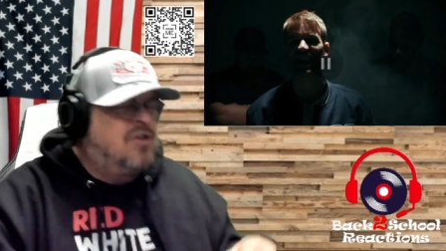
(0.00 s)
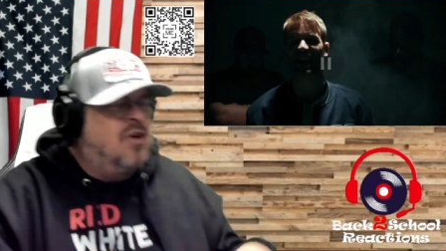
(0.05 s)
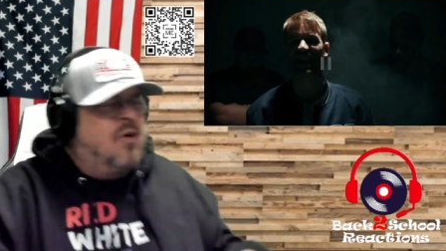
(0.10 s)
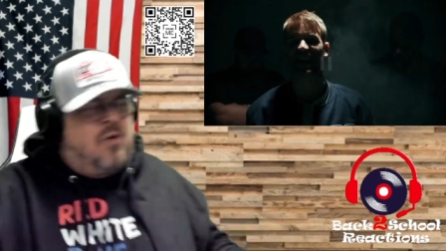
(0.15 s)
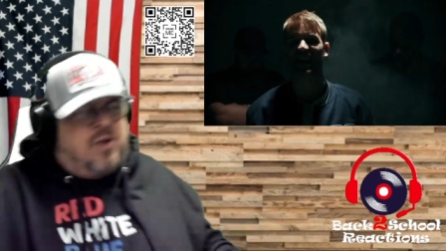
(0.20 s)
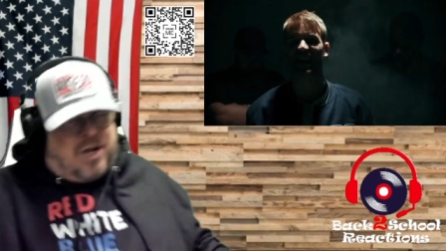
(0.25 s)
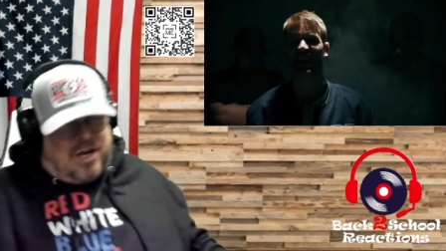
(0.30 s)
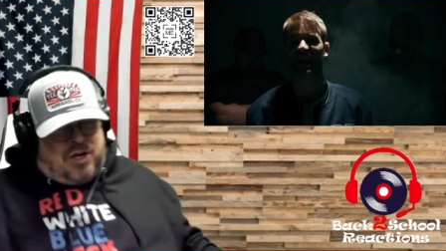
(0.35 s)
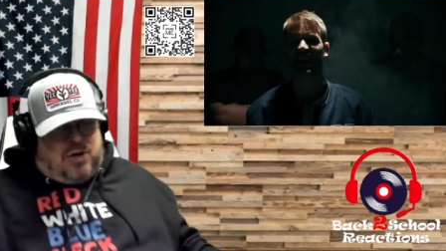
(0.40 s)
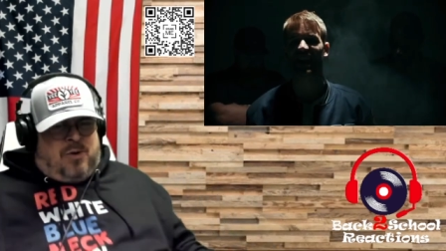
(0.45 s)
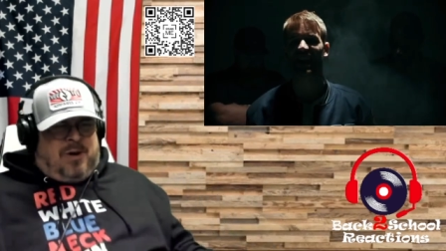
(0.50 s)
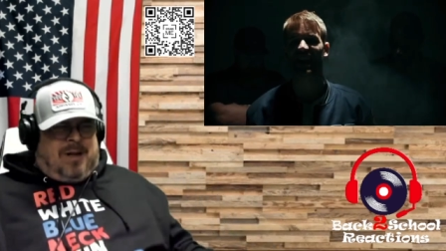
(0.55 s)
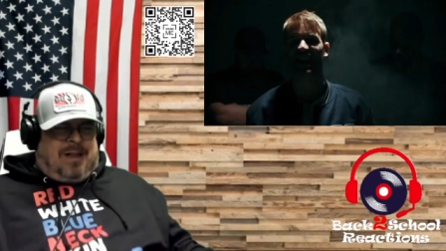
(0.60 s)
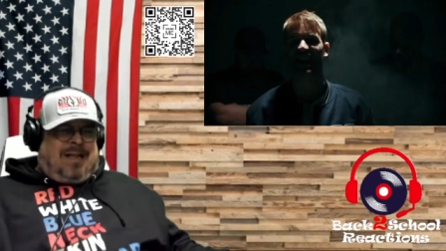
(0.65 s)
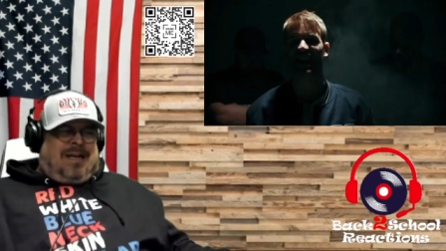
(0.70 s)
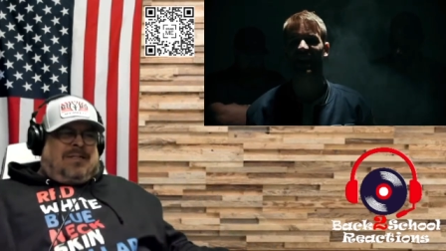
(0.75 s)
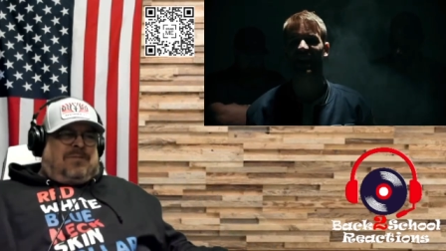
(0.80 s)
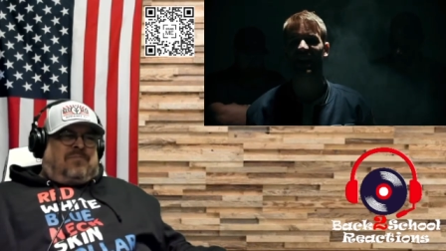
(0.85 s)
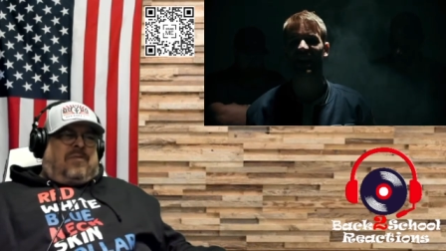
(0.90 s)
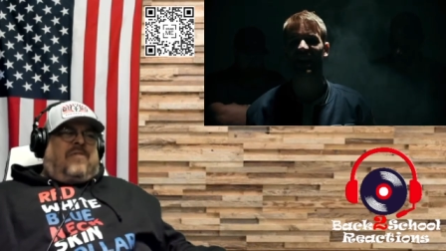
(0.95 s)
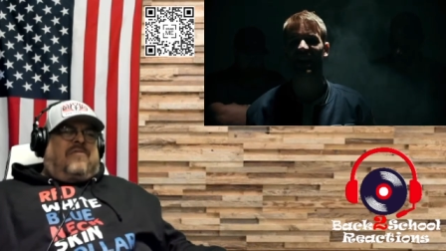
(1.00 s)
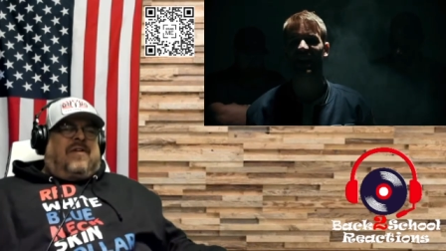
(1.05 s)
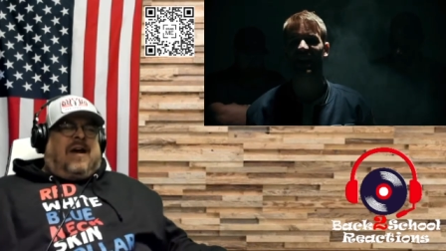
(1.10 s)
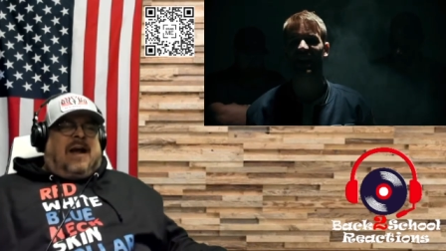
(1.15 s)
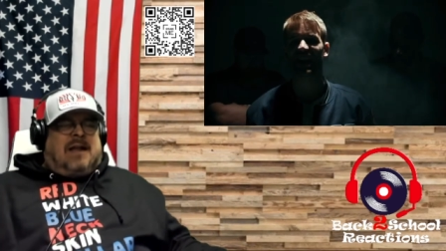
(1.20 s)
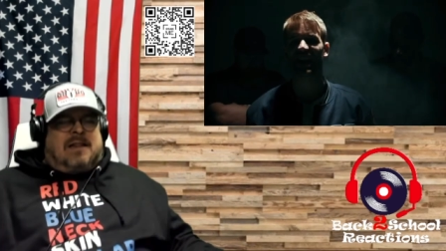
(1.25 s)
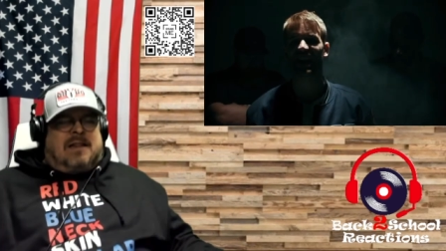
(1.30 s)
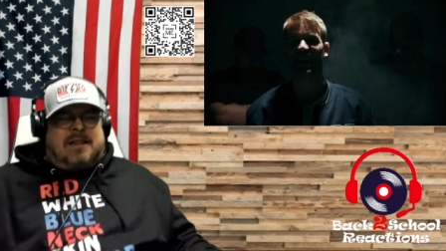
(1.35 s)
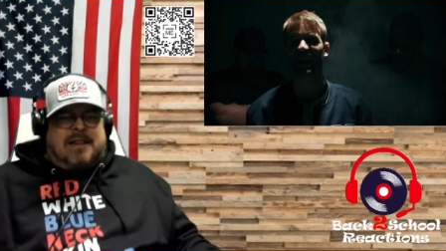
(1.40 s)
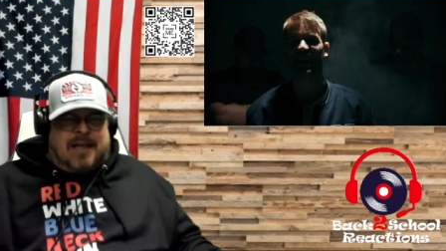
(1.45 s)
Dude, can you at least
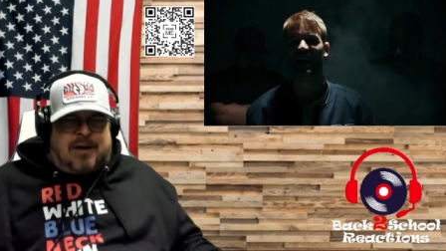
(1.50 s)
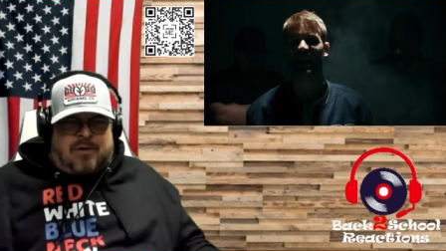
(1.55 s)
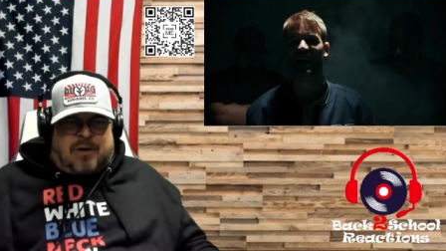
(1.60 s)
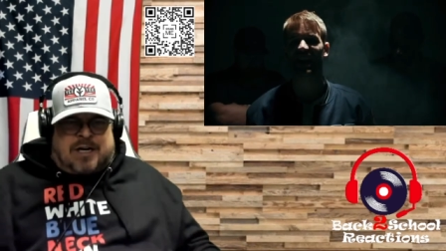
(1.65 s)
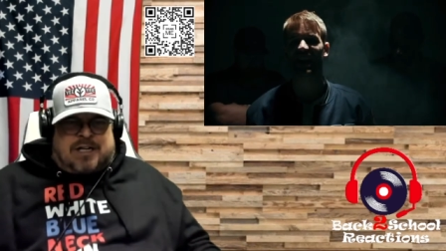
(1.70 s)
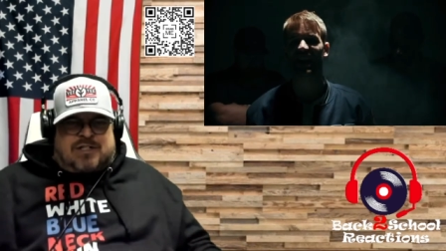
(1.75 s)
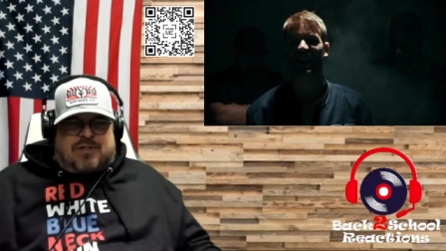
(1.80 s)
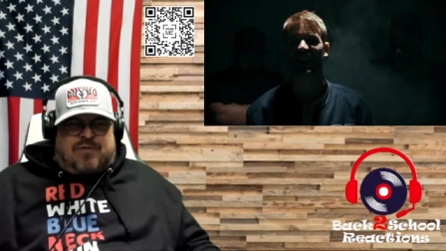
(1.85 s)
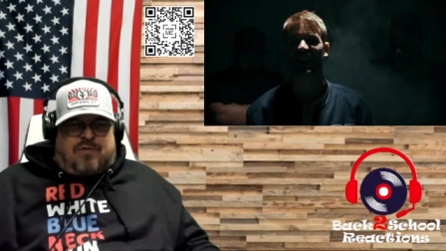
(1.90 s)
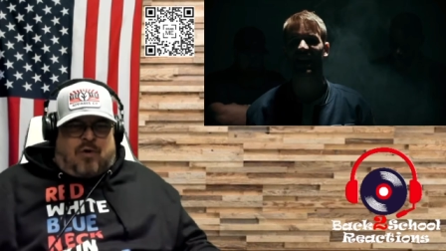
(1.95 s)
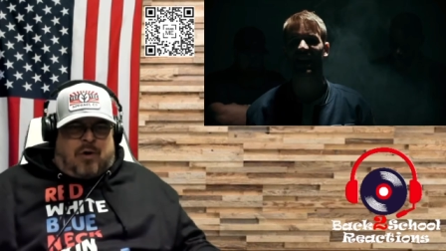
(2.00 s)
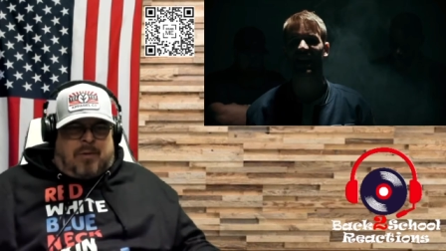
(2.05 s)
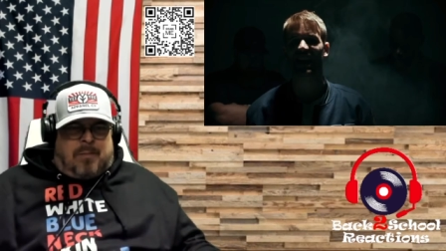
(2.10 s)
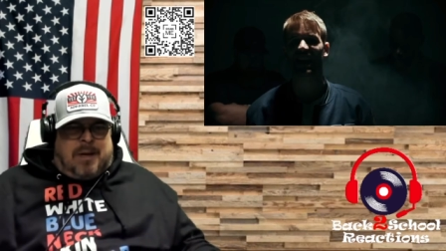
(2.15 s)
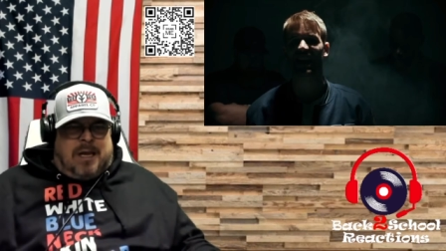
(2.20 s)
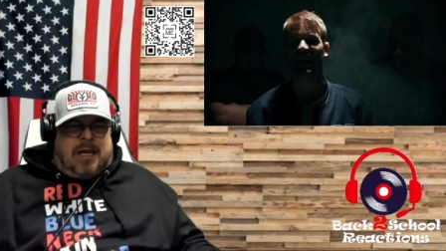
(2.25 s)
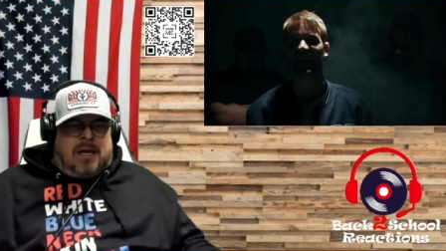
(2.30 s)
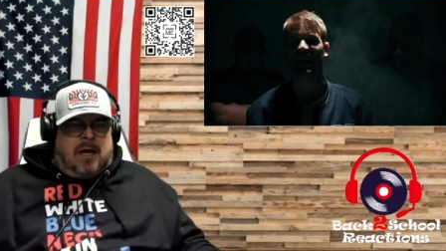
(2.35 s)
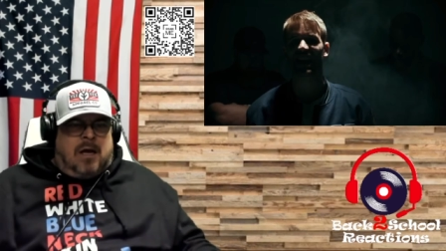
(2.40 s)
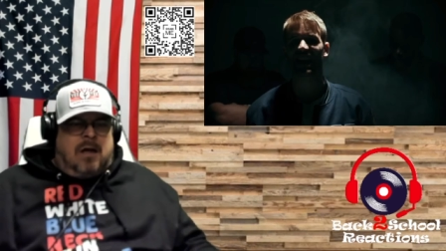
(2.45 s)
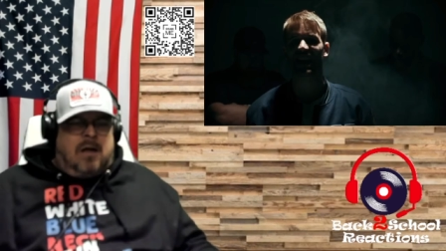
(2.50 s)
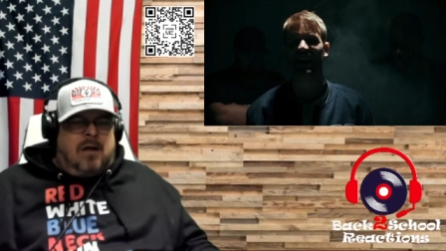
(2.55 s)
provide lyrics for me?